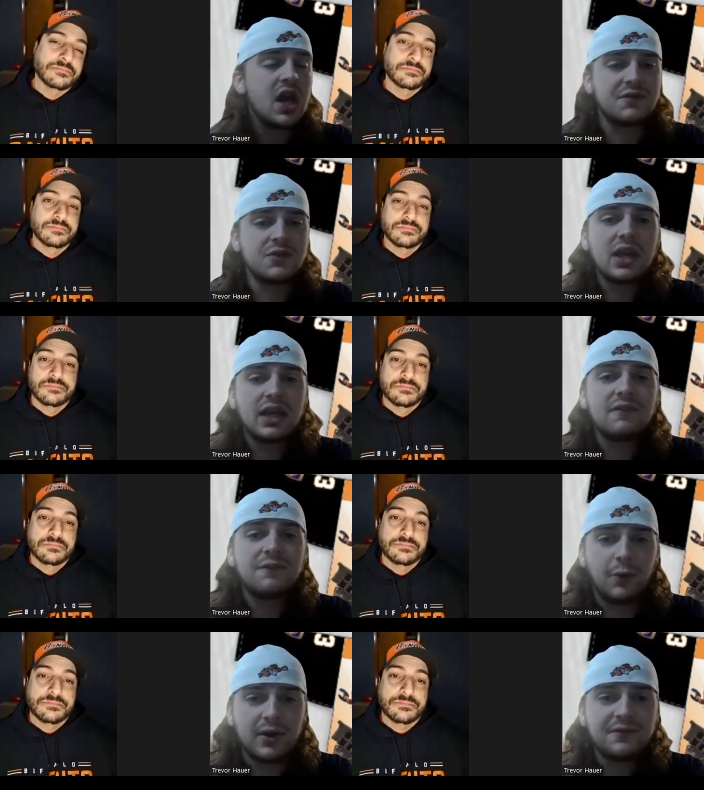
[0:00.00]
Speaker 1: if you can get
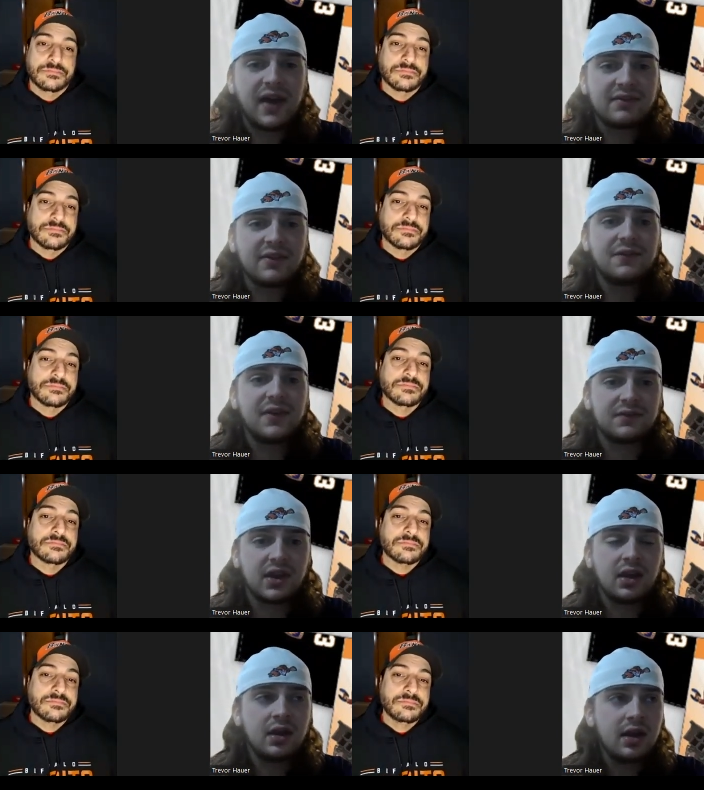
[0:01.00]
45 to
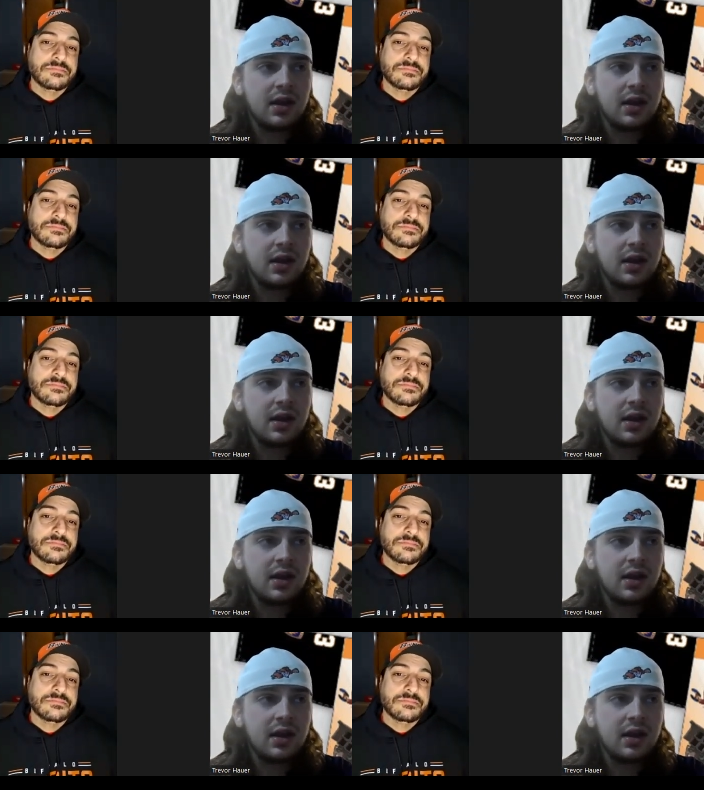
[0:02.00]
50,